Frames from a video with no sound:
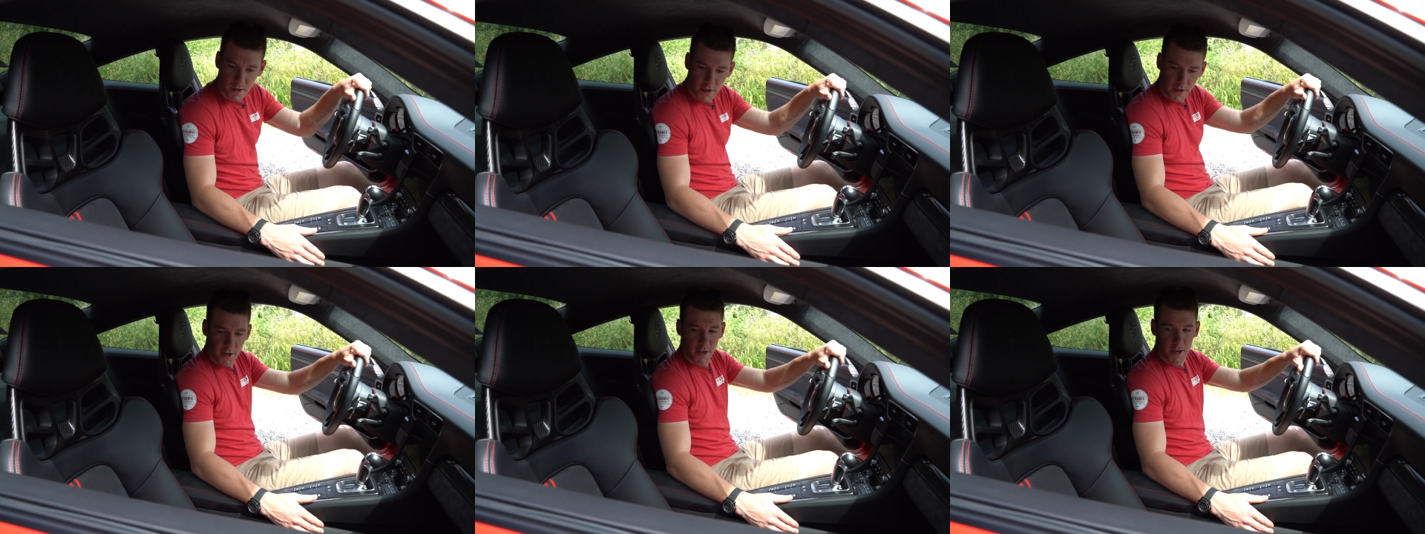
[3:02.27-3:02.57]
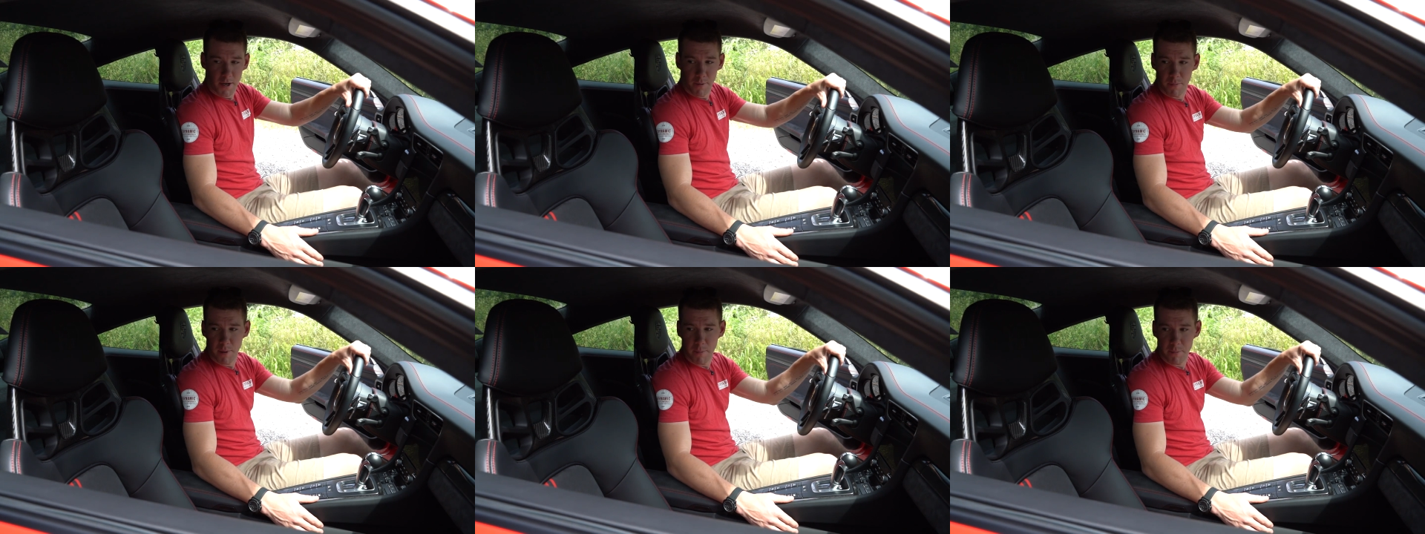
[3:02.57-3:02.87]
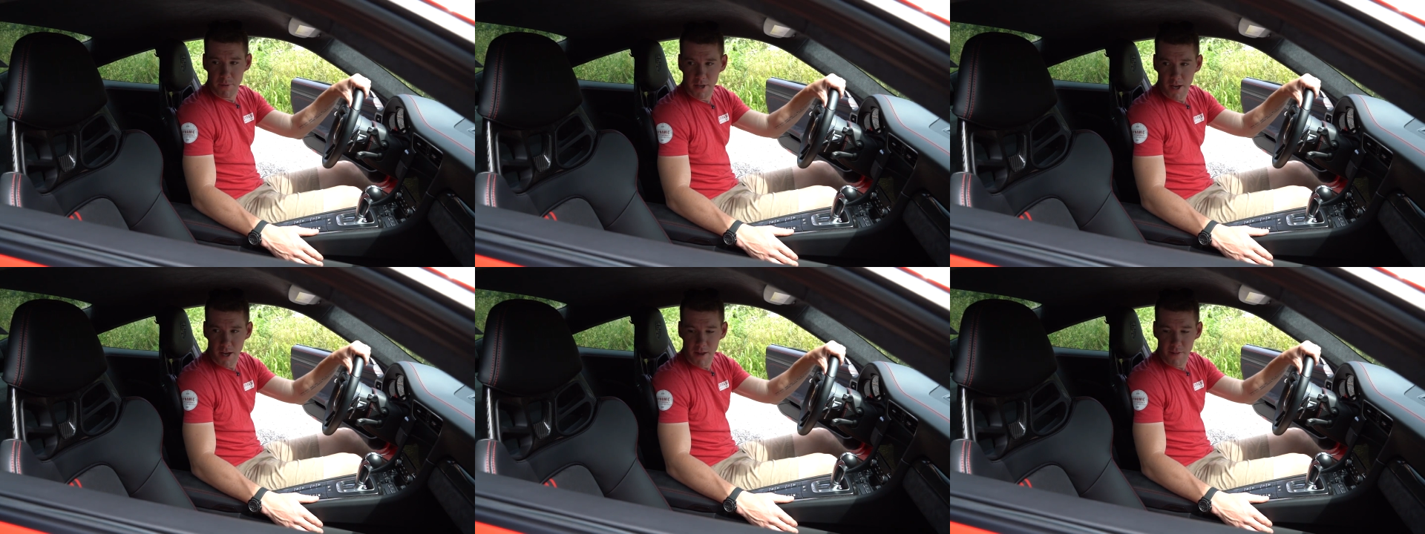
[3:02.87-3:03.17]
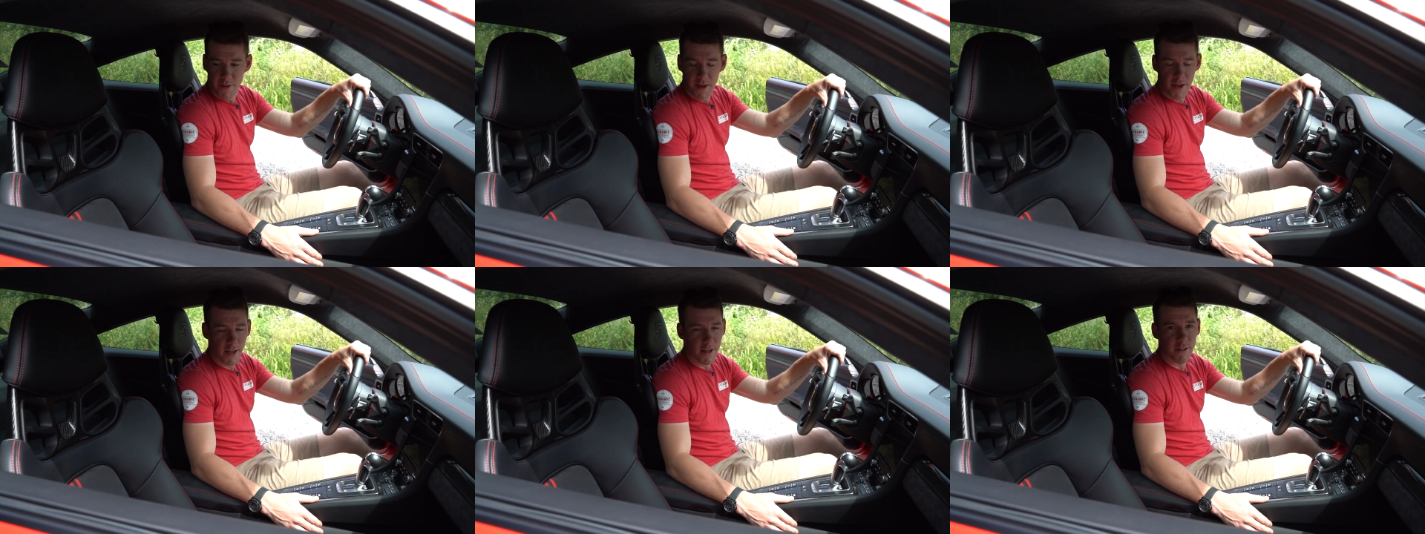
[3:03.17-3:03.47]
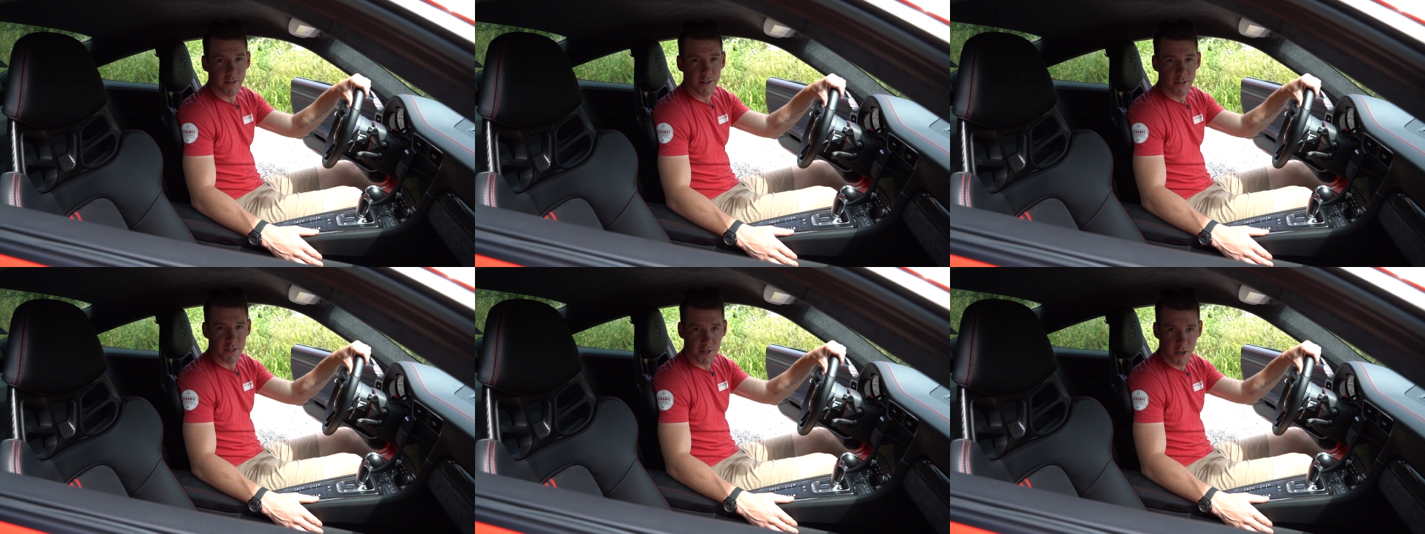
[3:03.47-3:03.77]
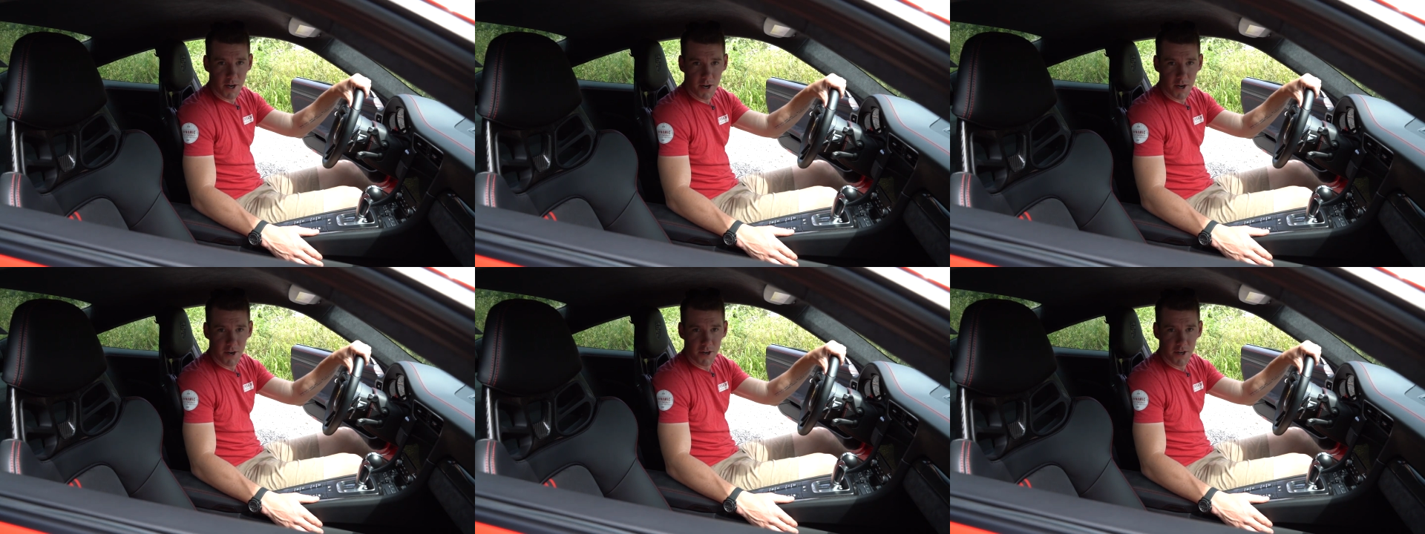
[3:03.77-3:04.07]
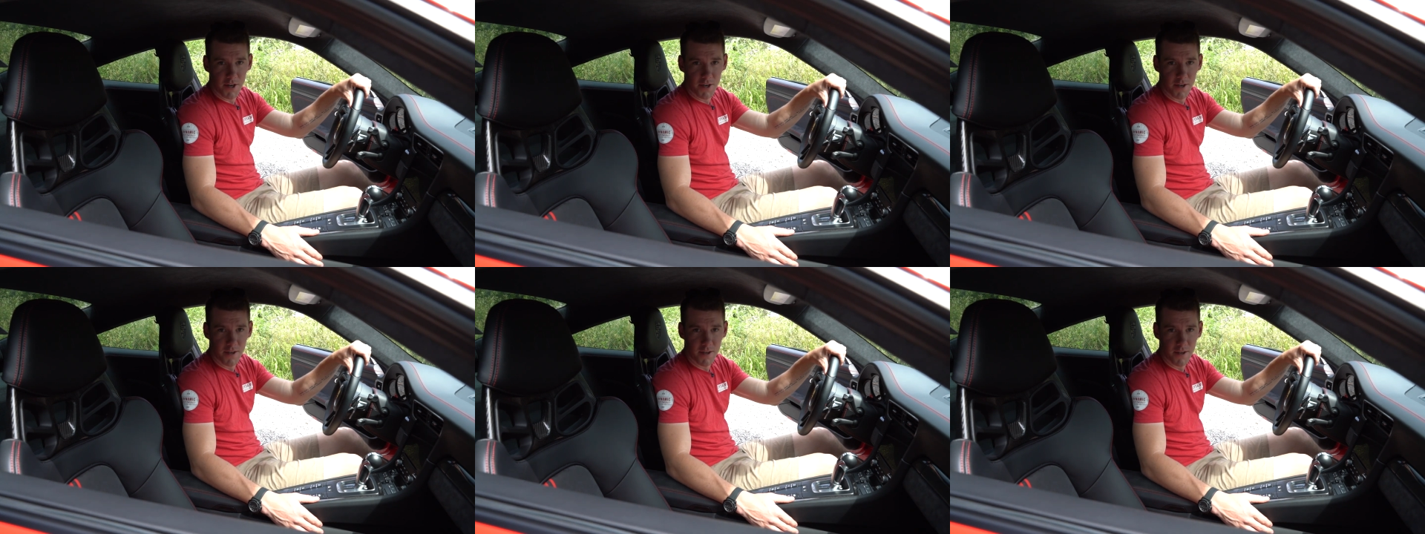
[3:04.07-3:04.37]
But beyond that, this
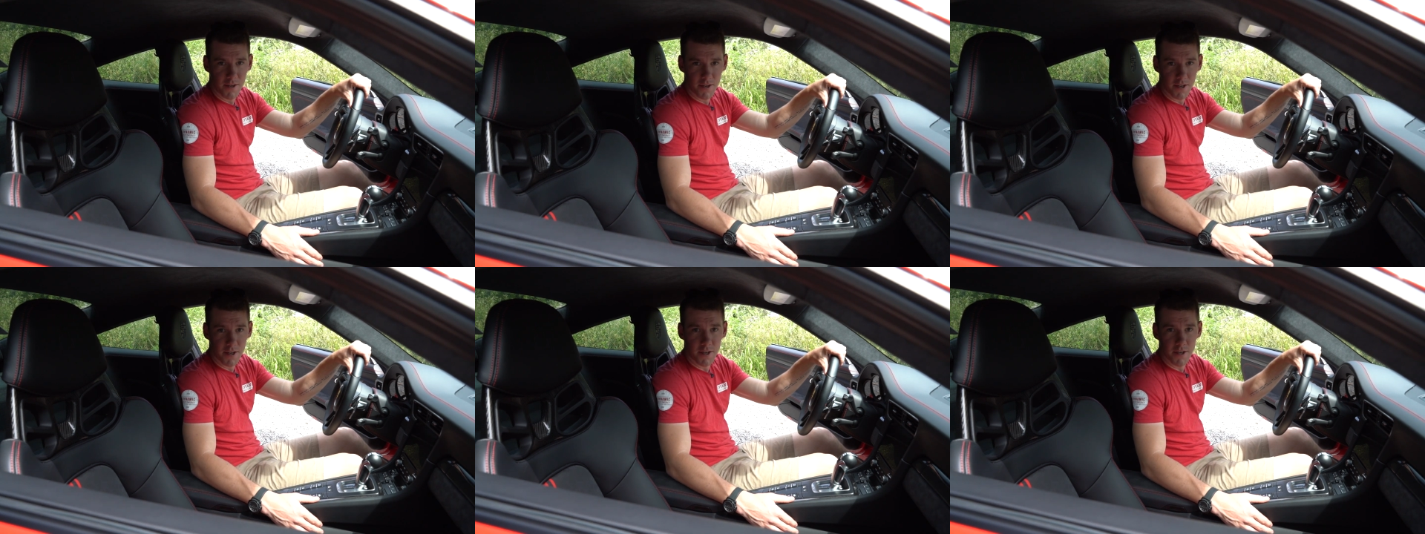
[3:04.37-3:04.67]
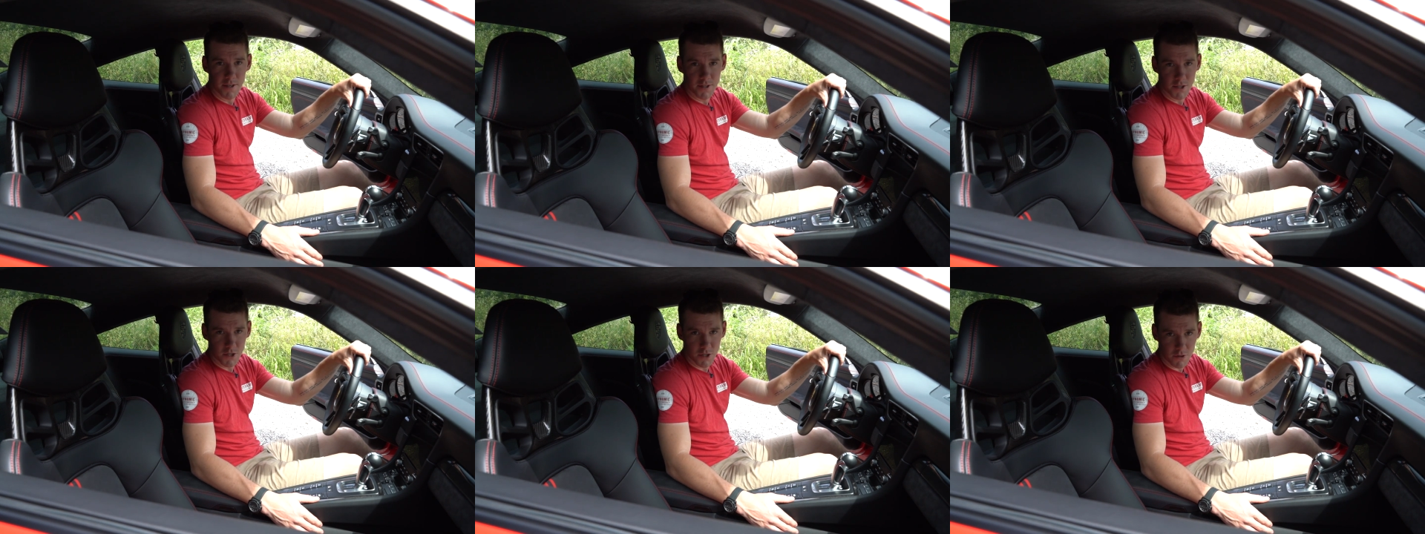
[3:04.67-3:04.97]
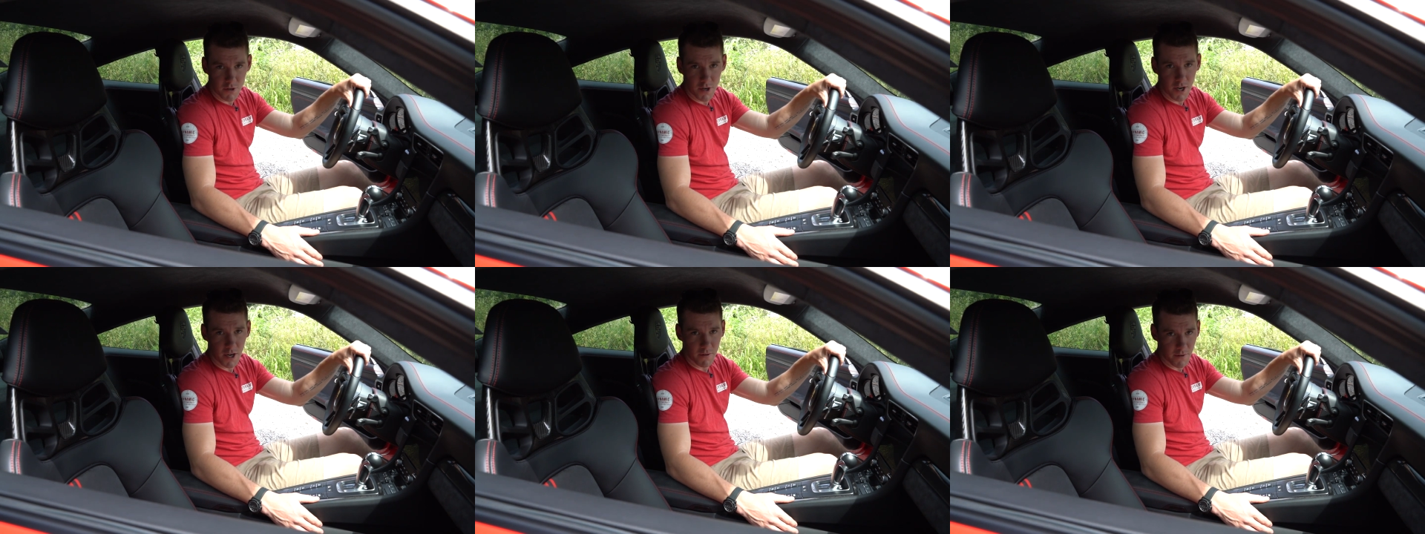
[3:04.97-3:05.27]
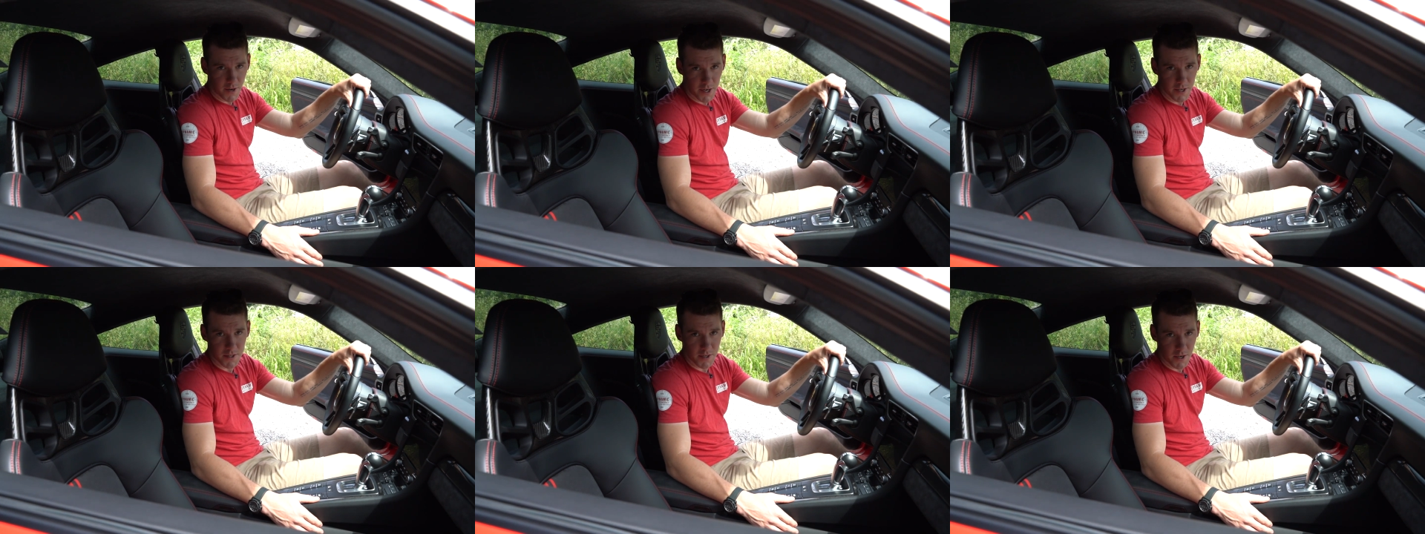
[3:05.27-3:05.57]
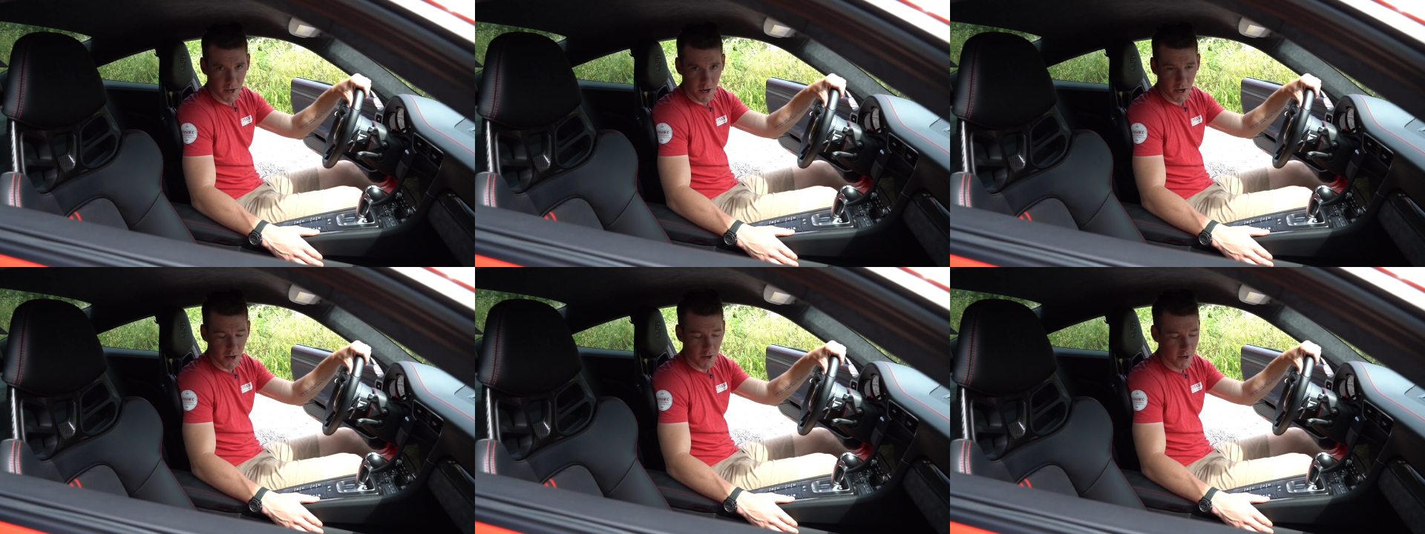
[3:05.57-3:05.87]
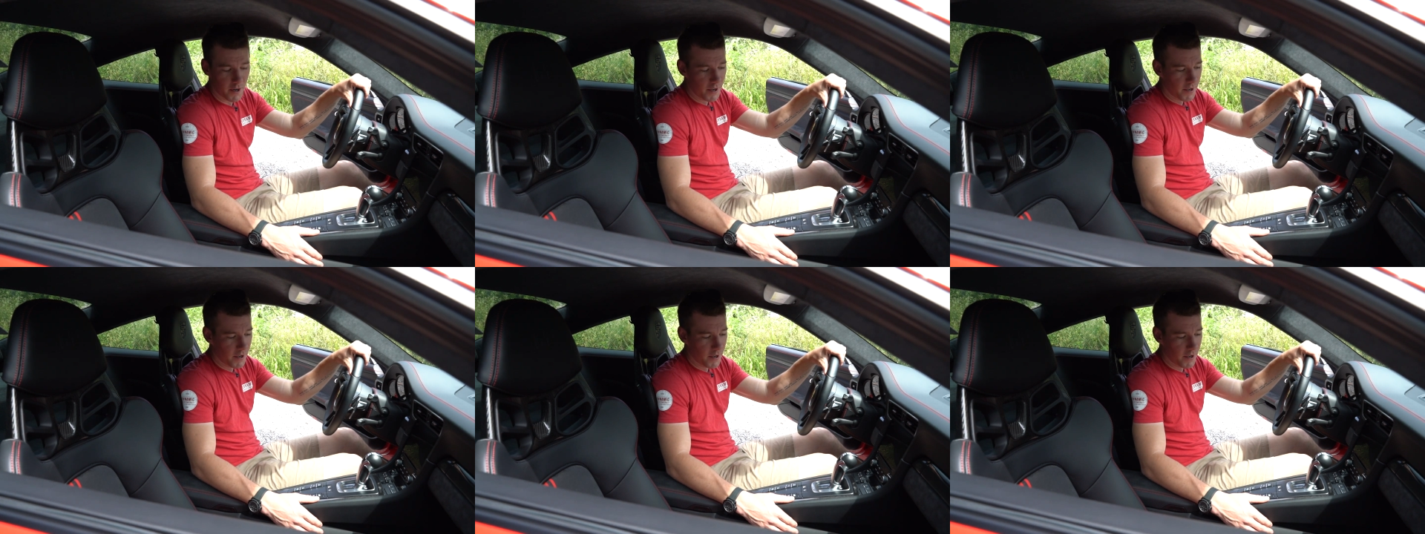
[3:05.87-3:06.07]
car is straight race car.